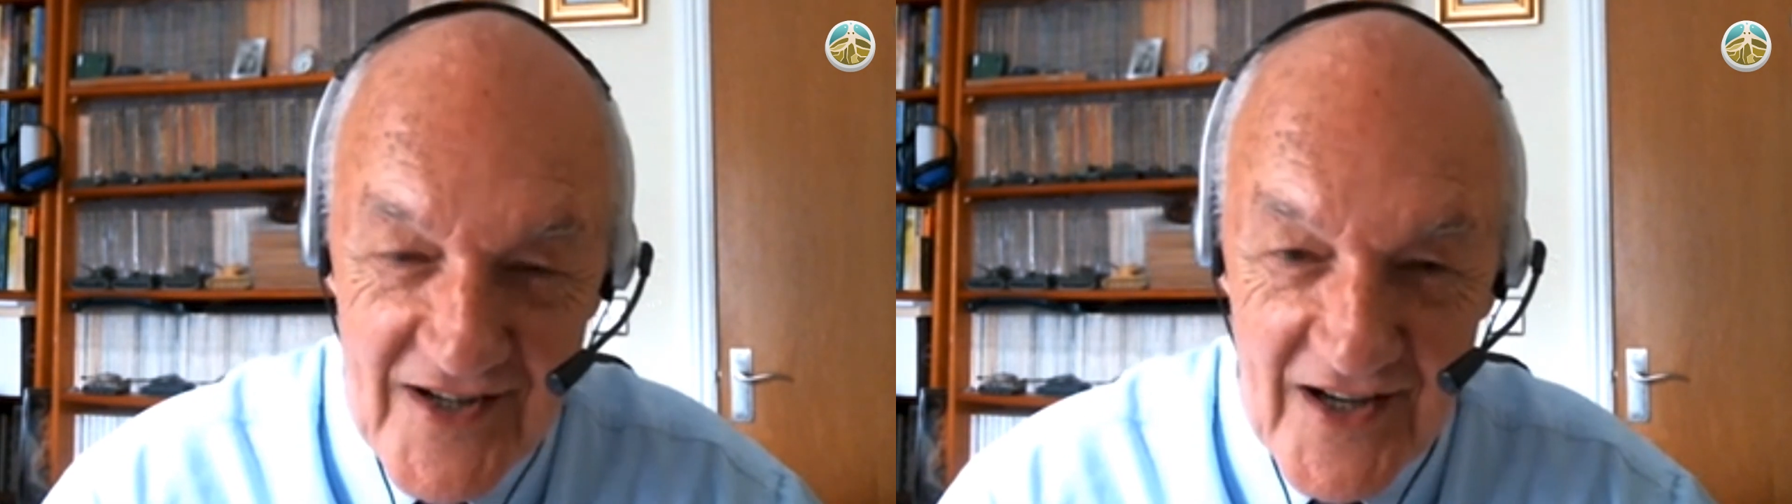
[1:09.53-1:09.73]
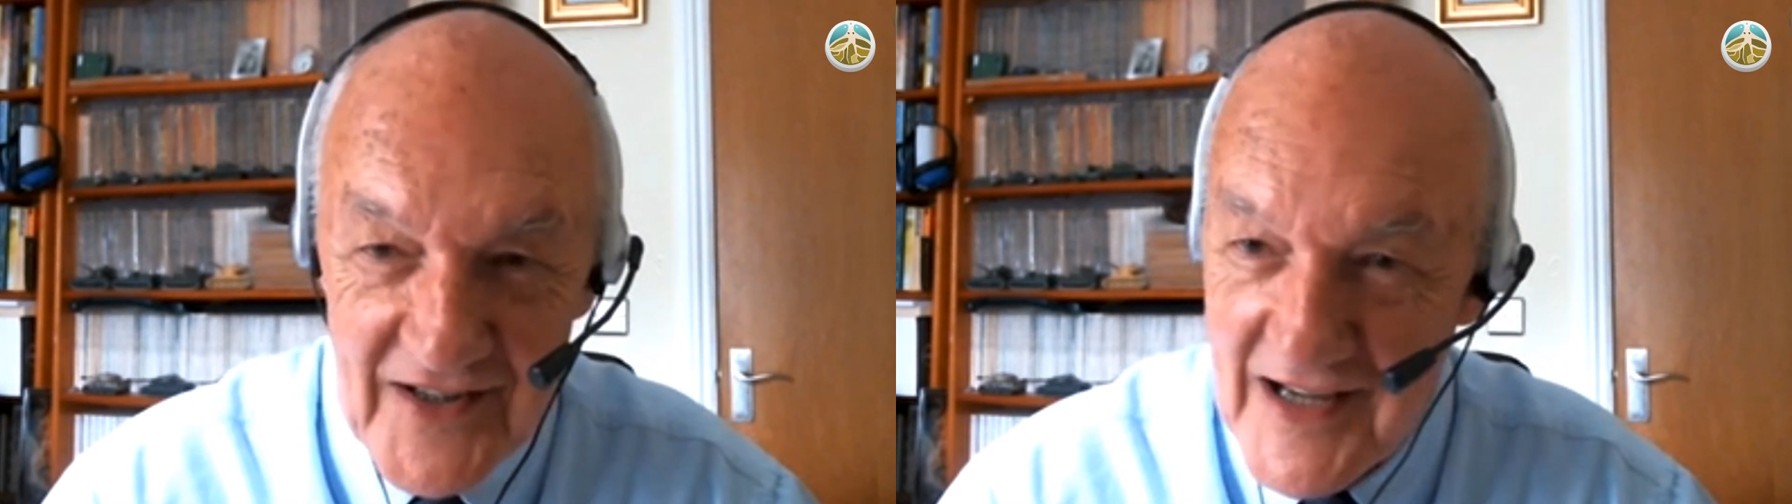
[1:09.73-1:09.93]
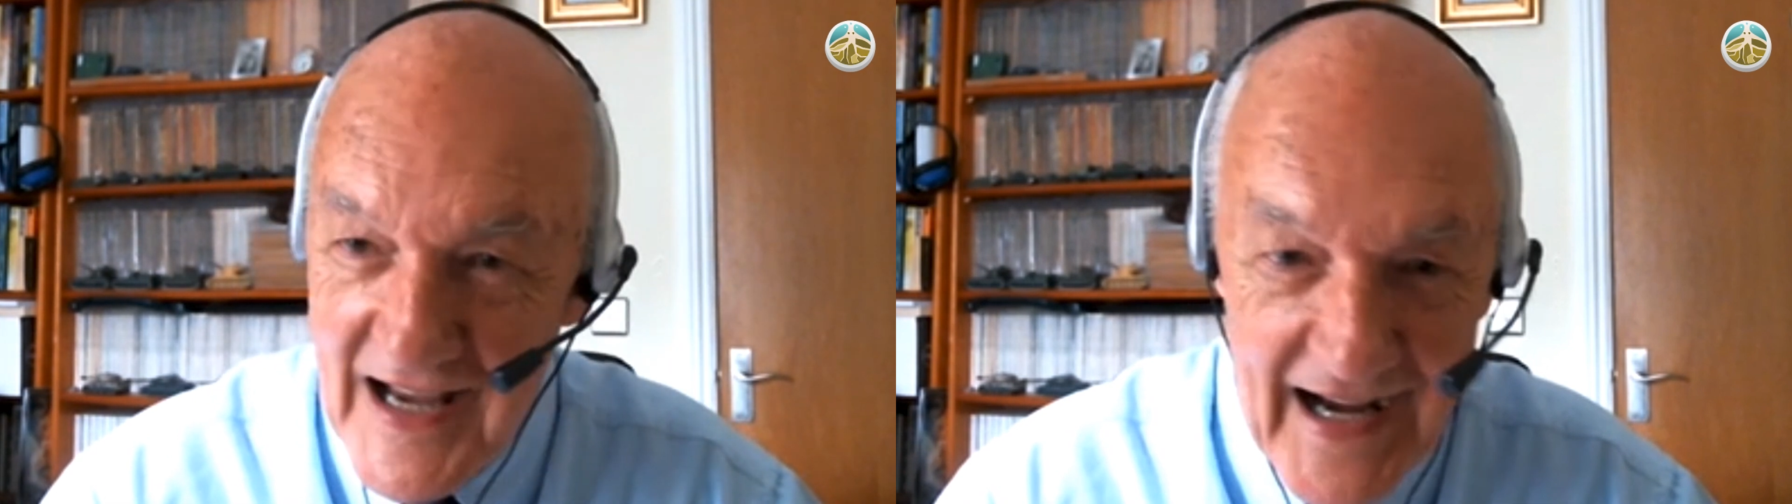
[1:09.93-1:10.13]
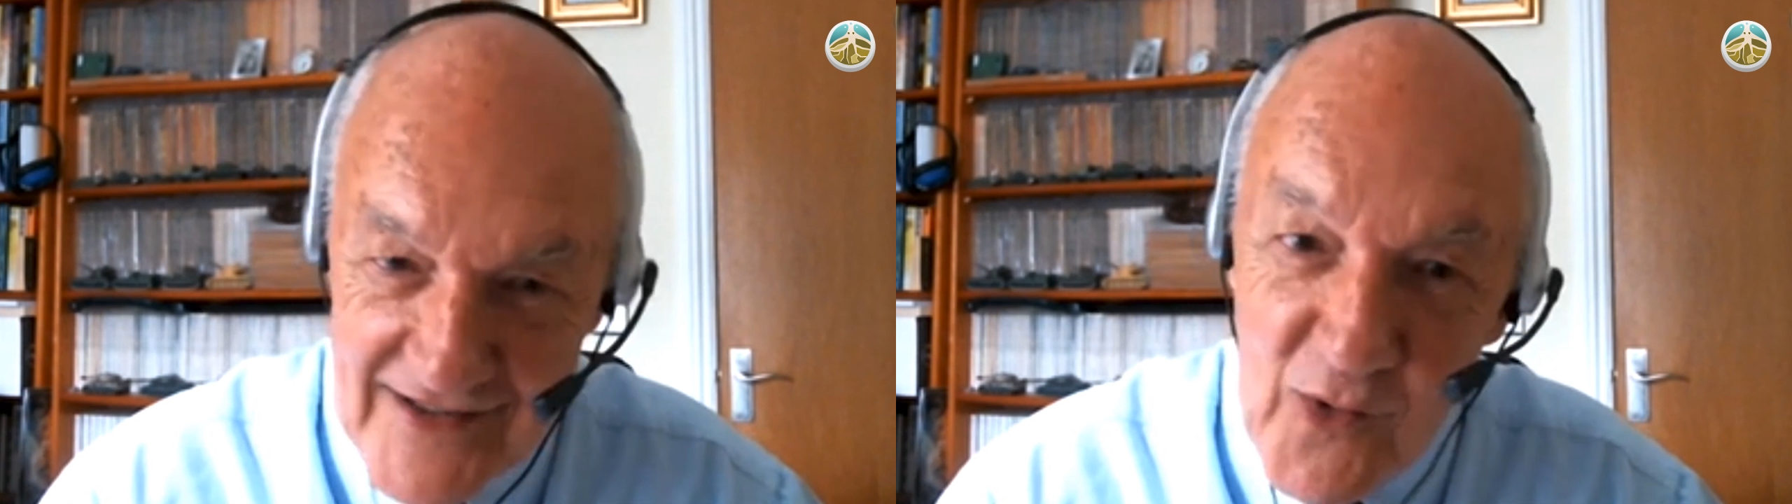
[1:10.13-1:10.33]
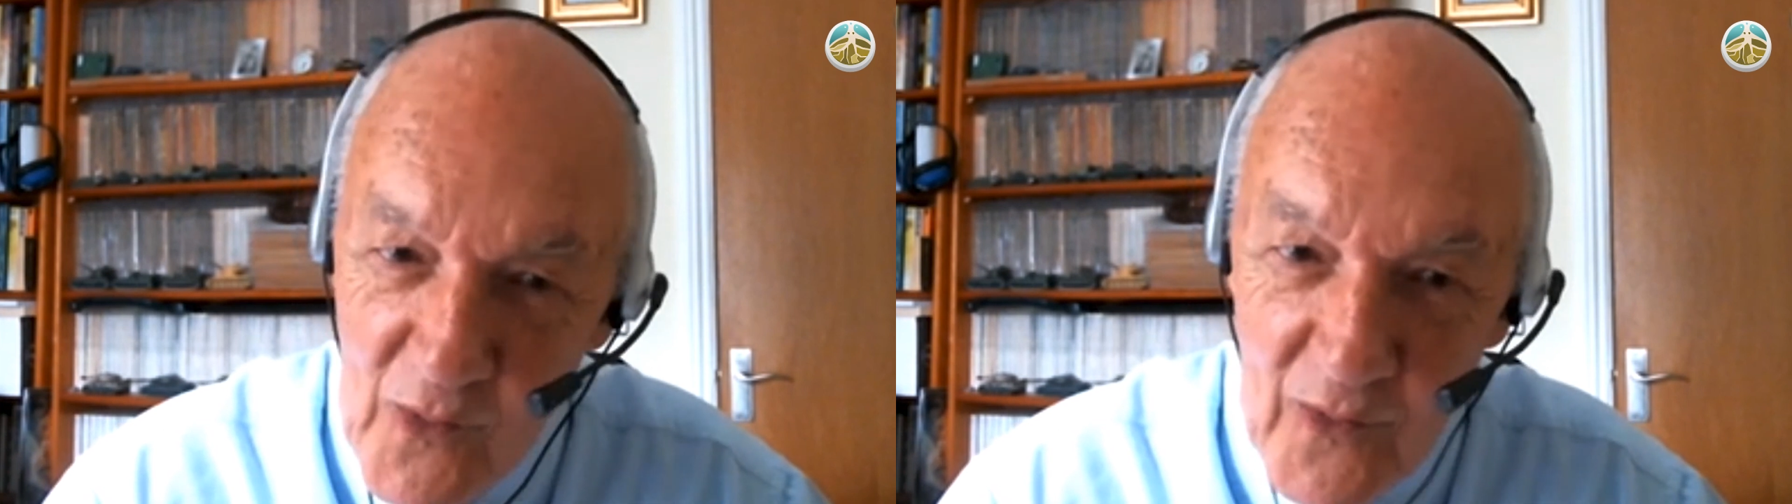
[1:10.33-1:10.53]
other at
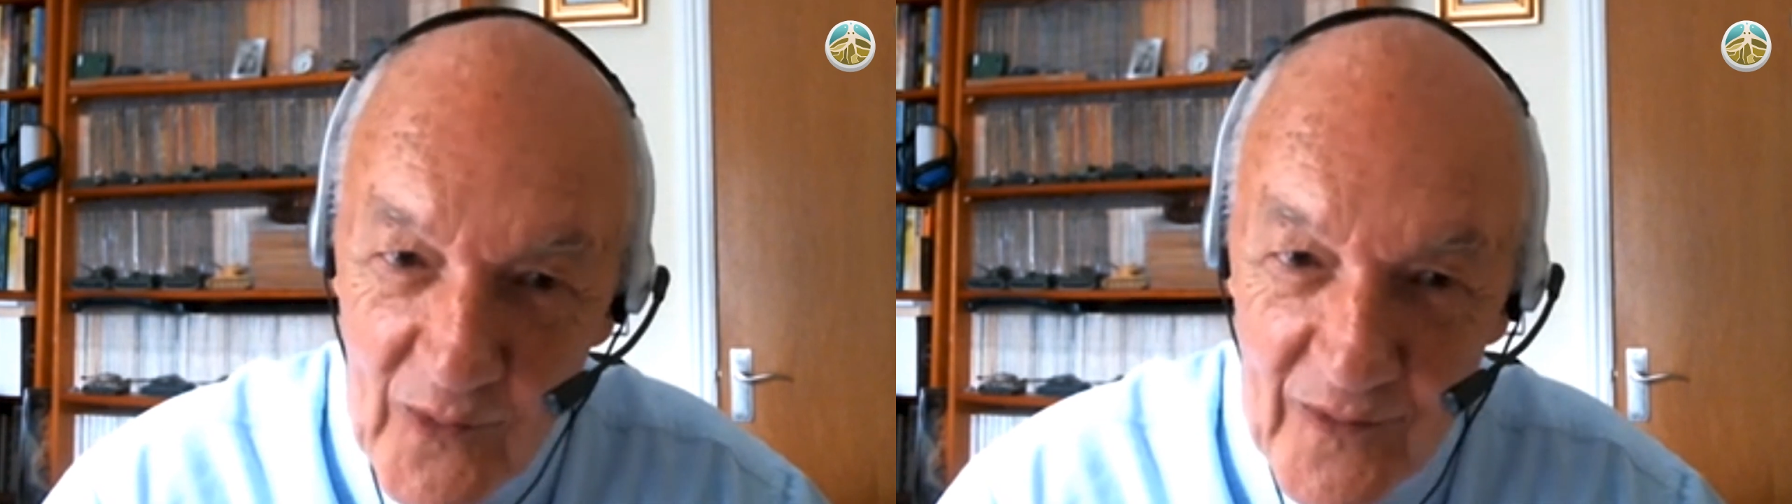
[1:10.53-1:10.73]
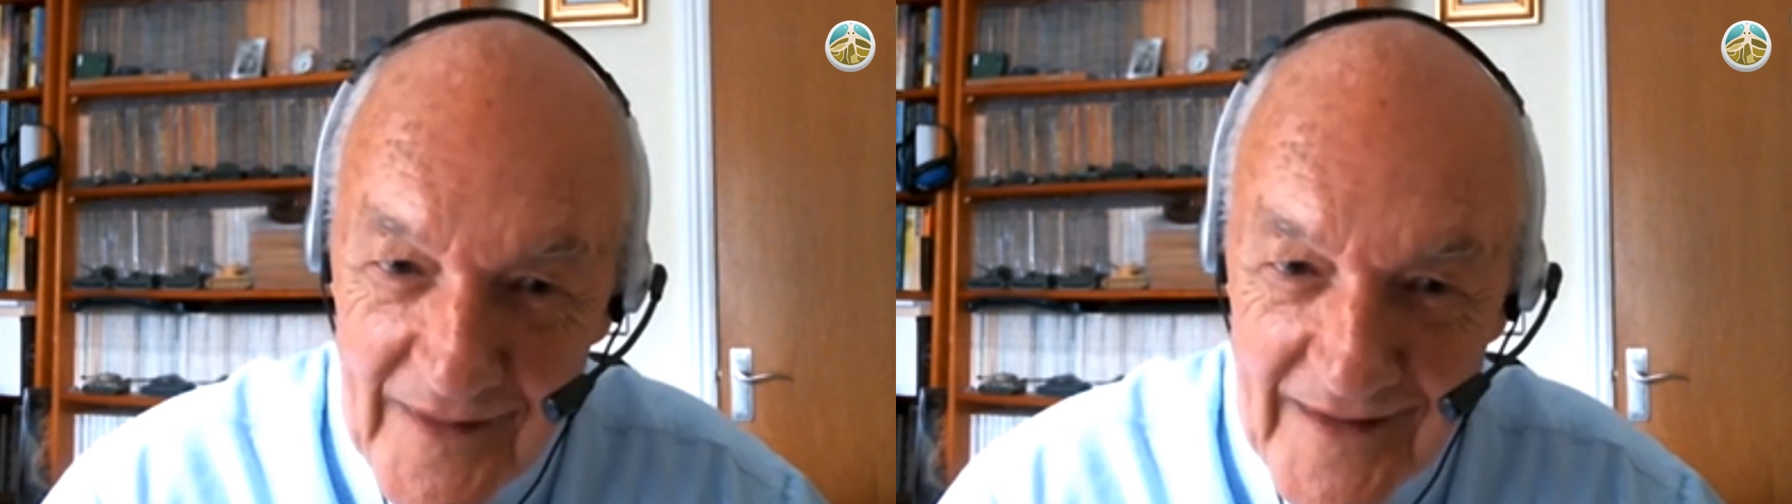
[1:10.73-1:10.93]
all.